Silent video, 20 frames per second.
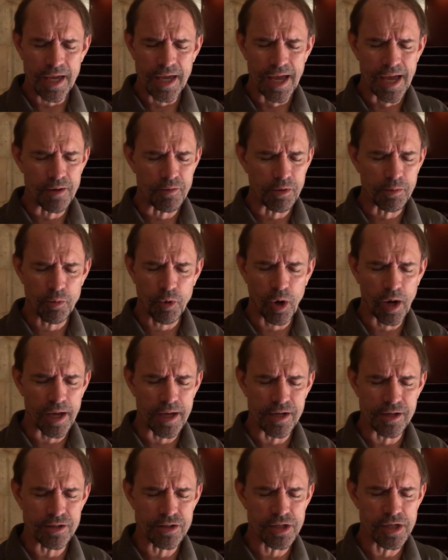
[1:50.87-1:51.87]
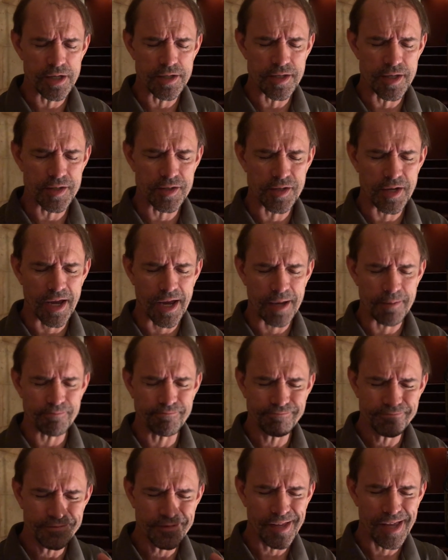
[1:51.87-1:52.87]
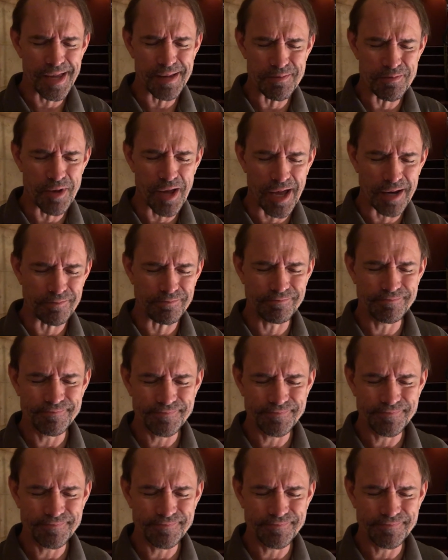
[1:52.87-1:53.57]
And we pray it in Jesus' name. Amen.